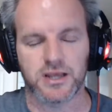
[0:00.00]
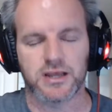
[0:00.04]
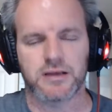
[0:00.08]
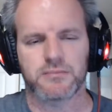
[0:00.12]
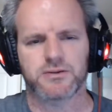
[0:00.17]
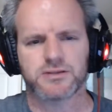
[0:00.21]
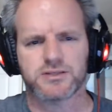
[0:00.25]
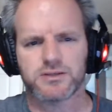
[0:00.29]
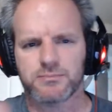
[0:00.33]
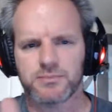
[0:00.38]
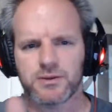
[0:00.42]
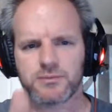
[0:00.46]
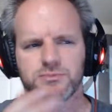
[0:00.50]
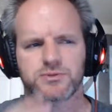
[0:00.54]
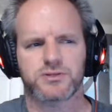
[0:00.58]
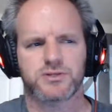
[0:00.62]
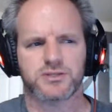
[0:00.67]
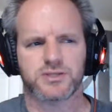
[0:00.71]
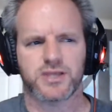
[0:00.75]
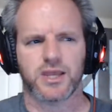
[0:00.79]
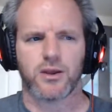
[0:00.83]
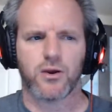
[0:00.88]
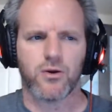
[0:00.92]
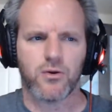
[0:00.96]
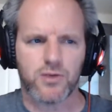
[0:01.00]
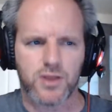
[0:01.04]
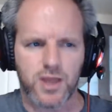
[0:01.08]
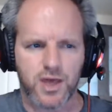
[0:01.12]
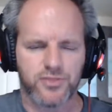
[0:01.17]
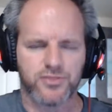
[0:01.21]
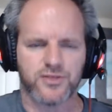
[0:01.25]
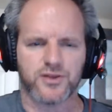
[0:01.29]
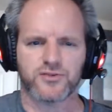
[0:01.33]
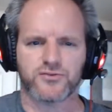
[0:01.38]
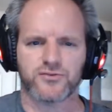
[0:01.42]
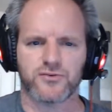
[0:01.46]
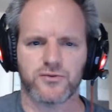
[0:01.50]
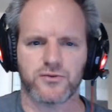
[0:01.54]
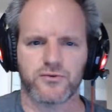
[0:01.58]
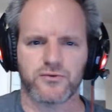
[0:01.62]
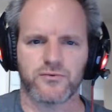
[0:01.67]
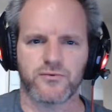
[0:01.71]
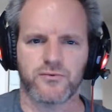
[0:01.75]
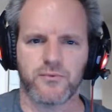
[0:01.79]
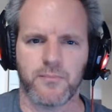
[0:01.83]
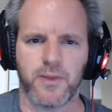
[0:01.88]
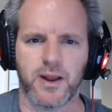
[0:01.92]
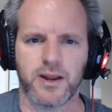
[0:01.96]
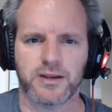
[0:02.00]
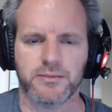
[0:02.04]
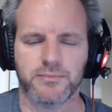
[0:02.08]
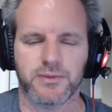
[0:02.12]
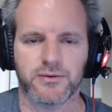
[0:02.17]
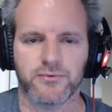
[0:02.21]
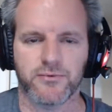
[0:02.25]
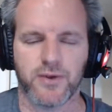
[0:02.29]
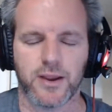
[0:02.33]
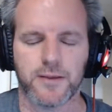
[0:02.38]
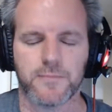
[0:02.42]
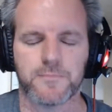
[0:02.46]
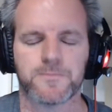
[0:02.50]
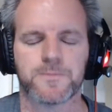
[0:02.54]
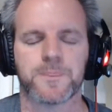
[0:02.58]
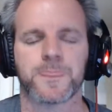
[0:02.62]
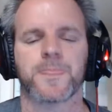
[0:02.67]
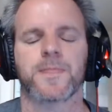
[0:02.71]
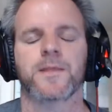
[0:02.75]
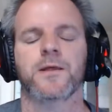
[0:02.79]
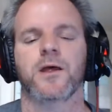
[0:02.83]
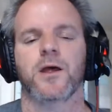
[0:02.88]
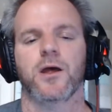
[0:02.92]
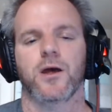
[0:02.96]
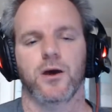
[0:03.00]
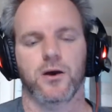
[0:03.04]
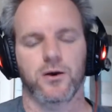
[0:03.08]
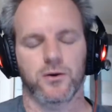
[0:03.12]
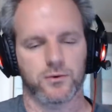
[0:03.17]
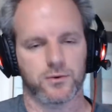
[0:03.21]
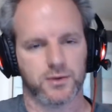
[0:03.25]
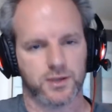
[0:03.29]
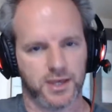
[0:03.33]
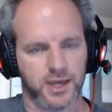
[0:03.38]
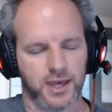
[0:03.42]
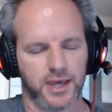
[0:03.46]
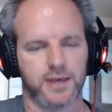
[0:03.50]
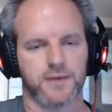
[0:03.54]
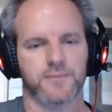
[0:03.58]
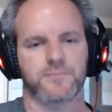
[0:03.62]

But sometimes it's like, oh yeah, thanks for reminding me, right? Okay.